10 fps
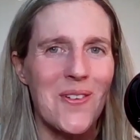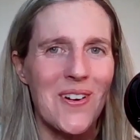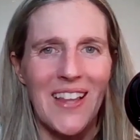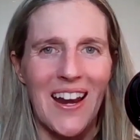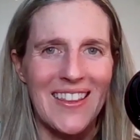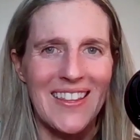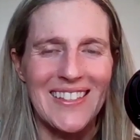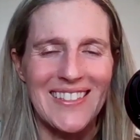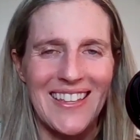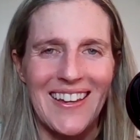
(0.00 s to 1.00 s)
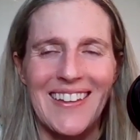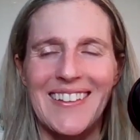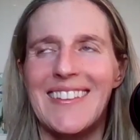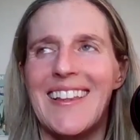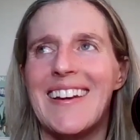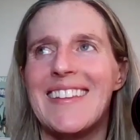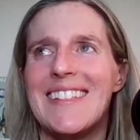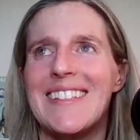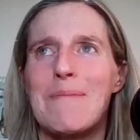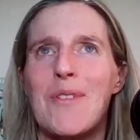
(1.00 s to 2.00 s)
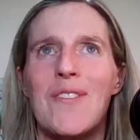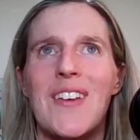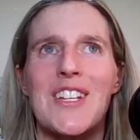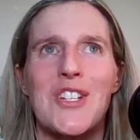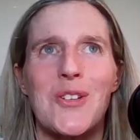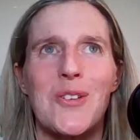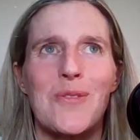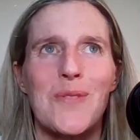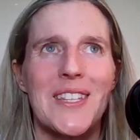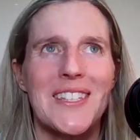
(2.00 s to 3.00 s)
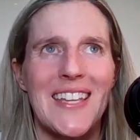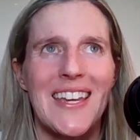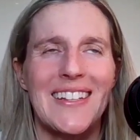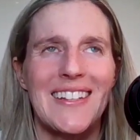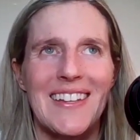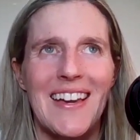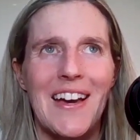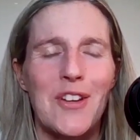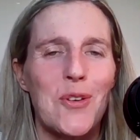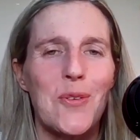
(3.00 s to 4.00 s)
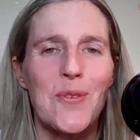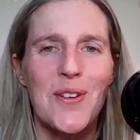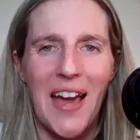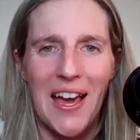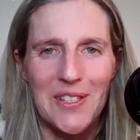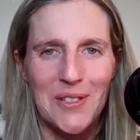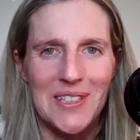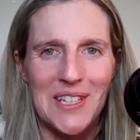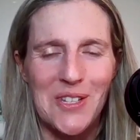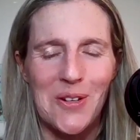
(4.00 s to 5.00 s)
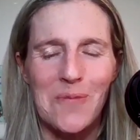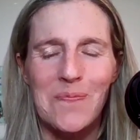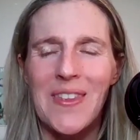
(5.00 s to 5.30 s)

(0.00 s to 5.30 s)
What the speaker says: or a lot of these motivational real estate guru guys will teach you.